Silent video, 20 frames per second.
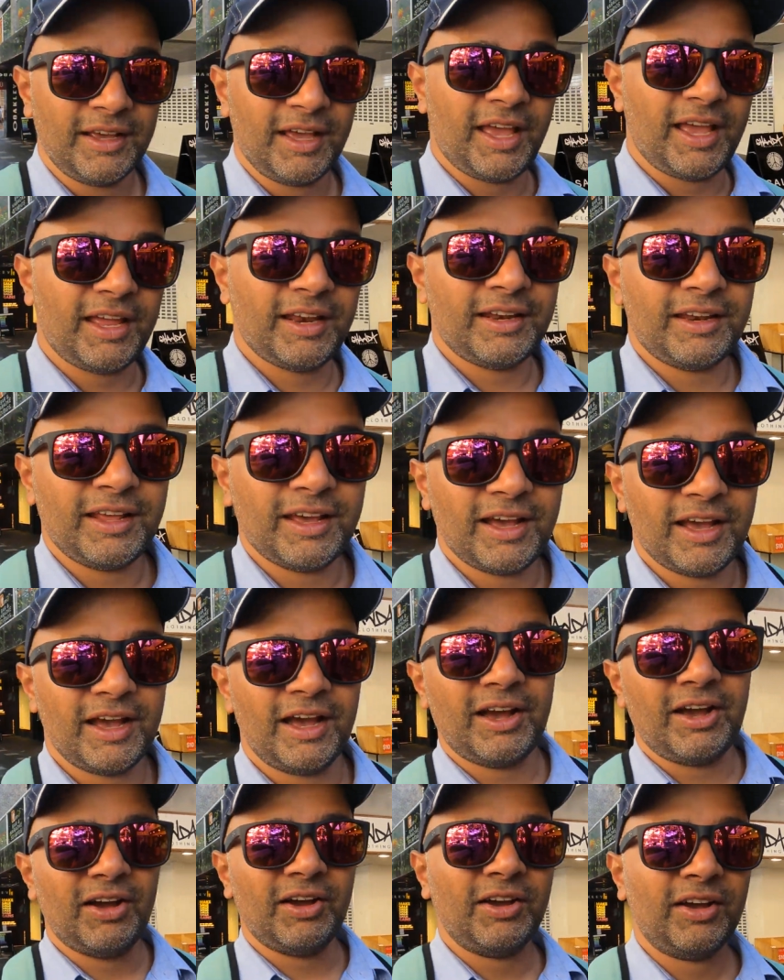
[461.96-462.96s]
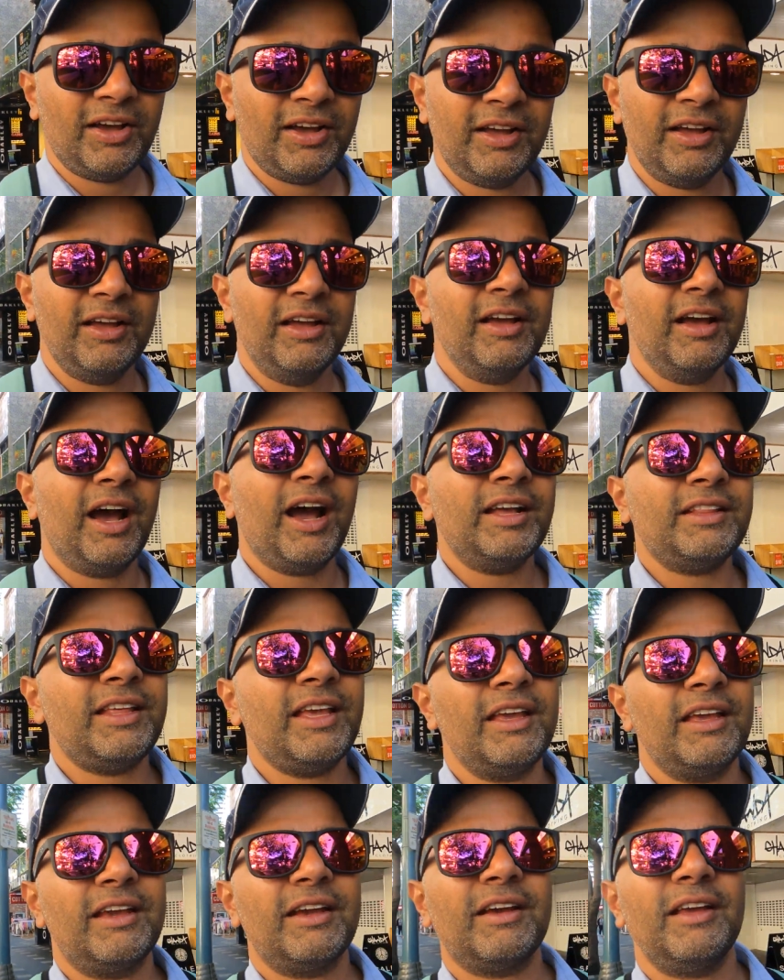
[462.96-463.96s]
and I
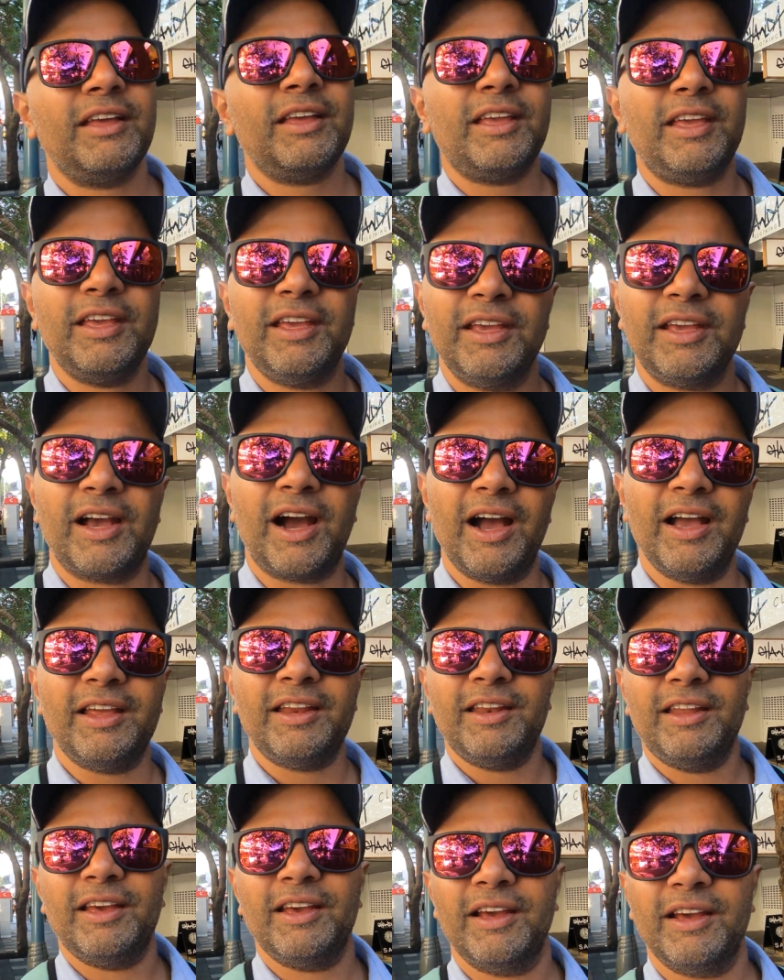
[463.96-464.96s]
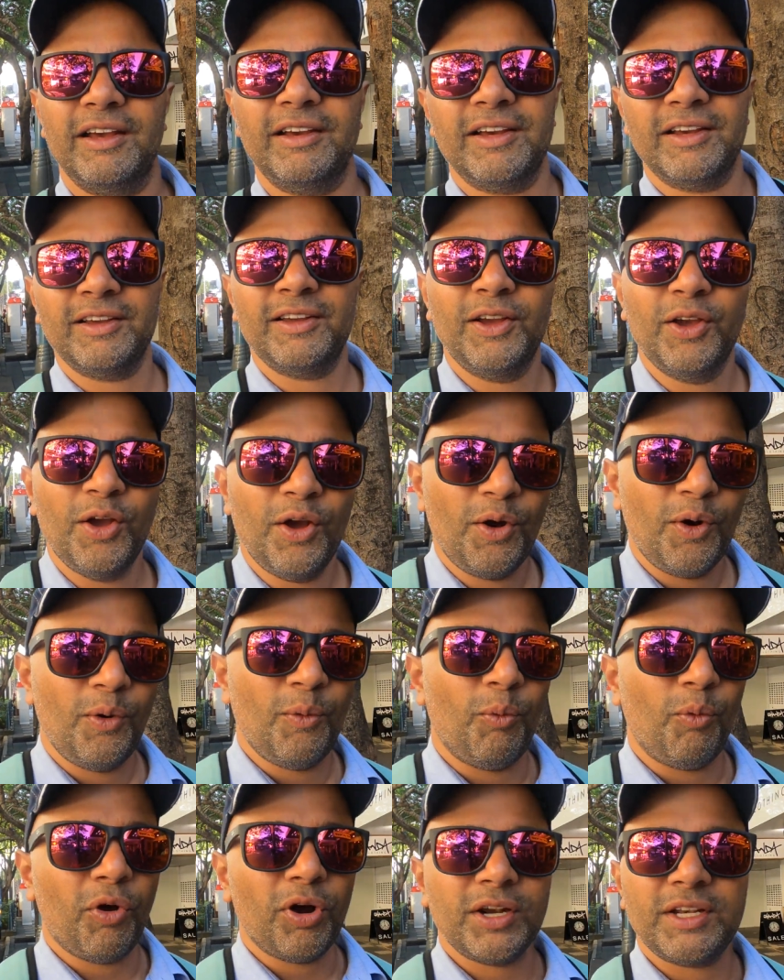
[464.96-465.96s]
think he kind of
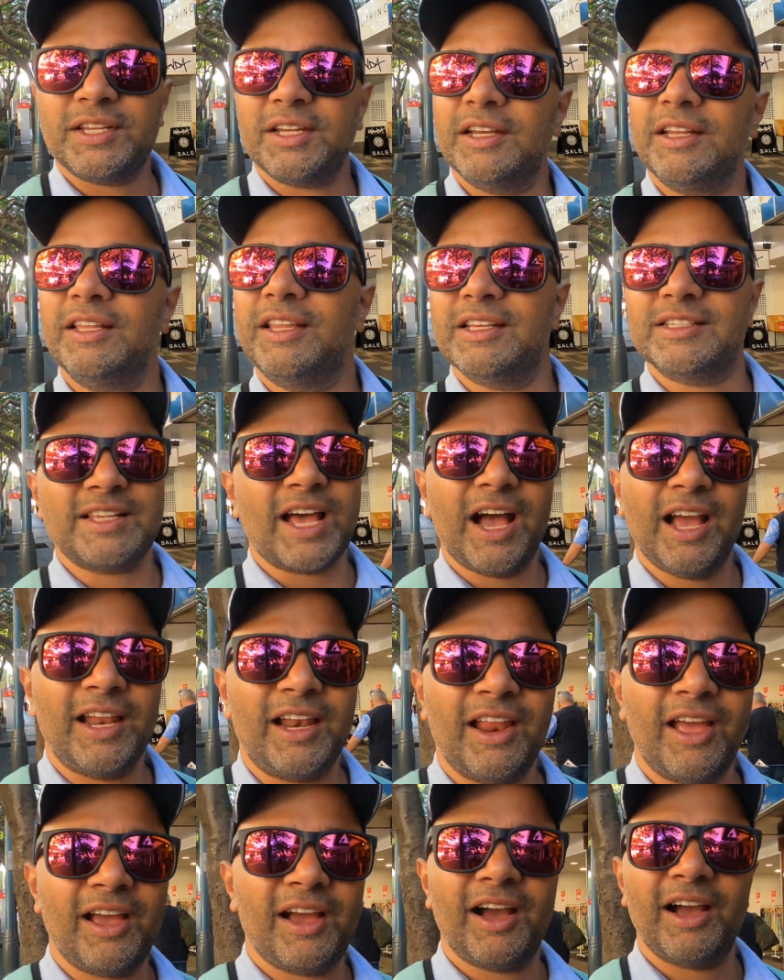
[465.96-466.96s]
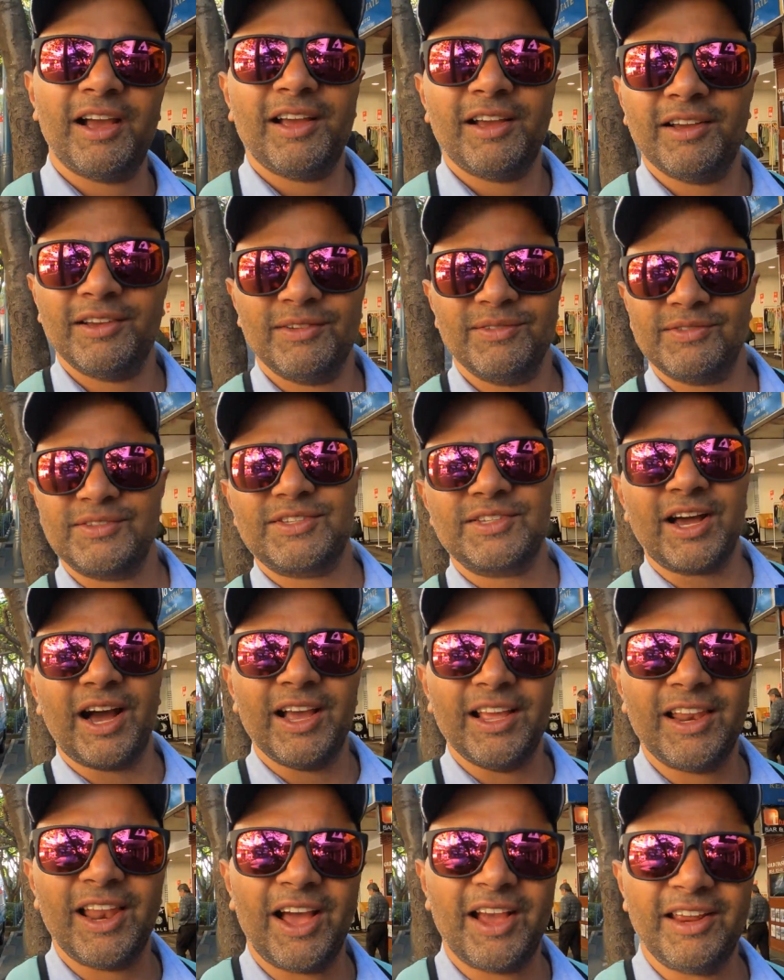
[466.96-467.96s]
wanted this
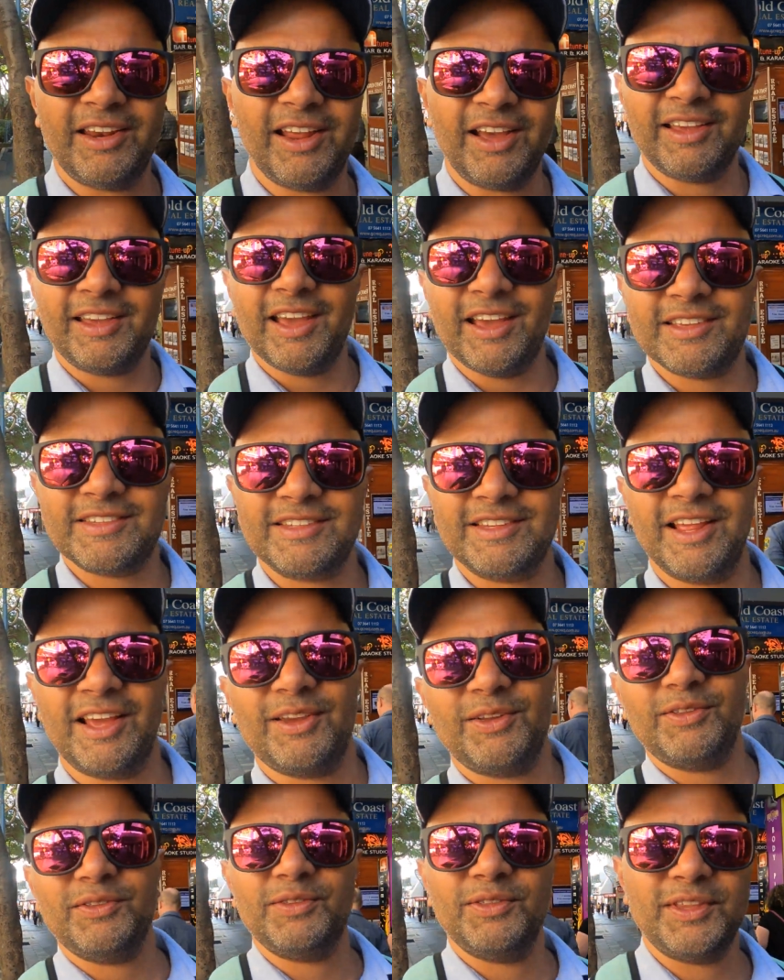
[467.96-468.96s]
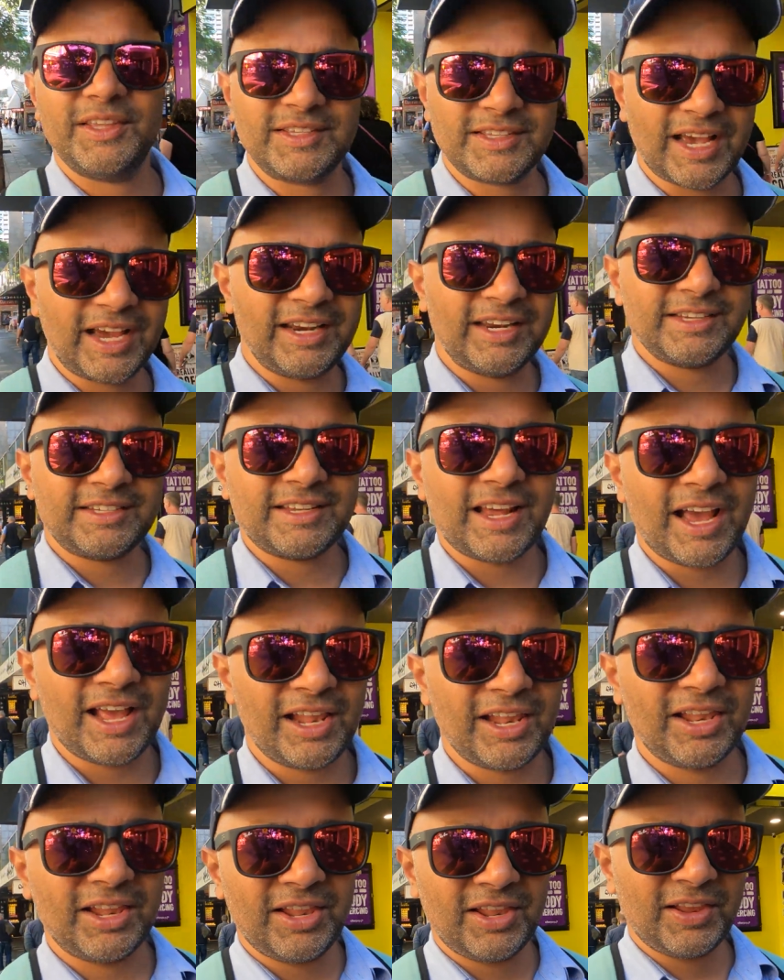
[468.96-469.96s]
skyline, I guess, like this kind of
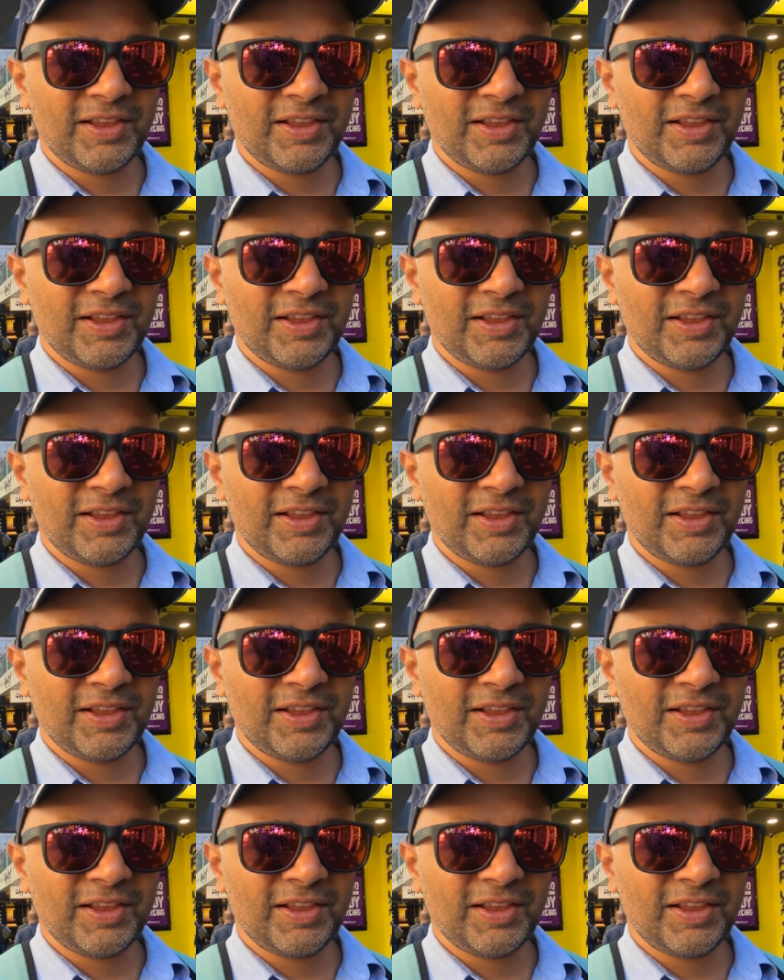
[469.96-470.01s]
style.